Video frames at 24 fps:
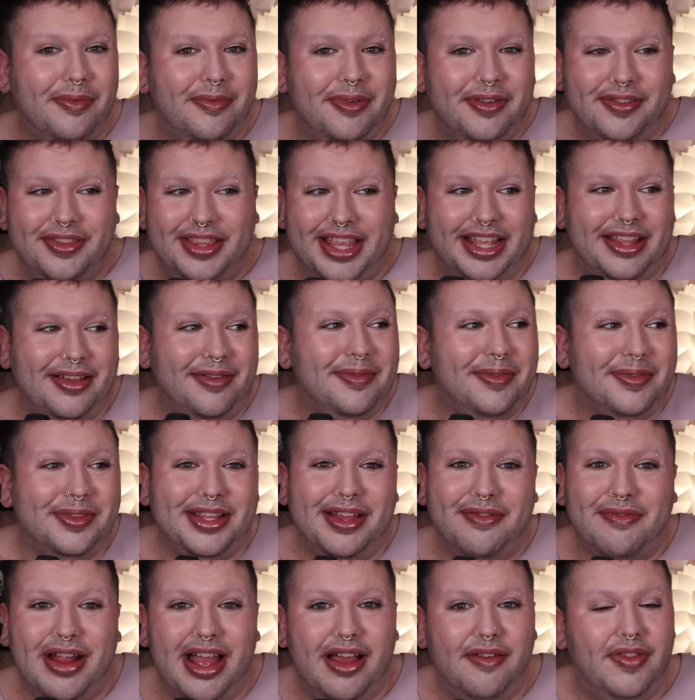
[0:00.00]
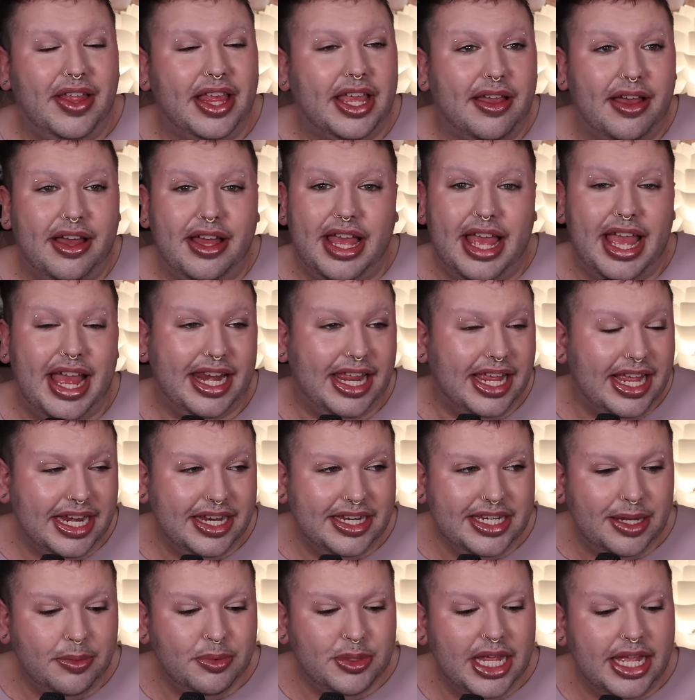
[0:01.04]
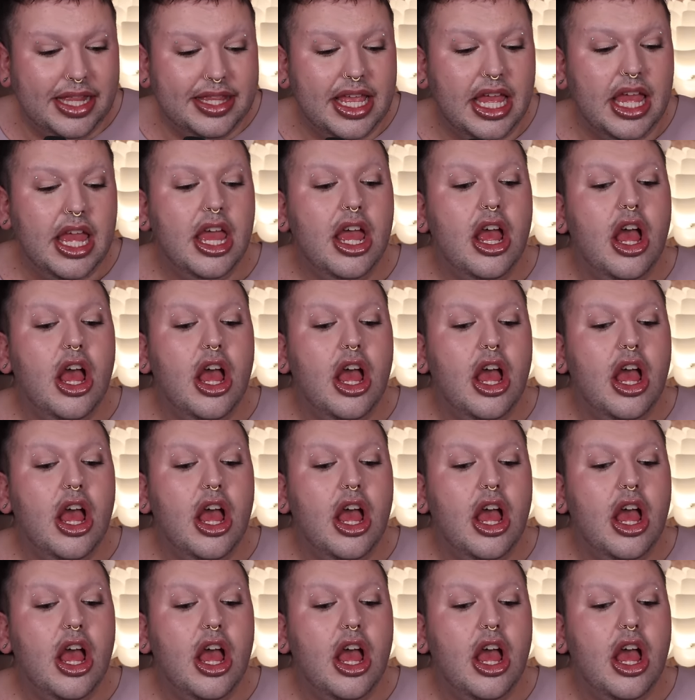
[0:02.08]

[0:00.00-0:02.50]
almost like almost never have like any kind of deep shades.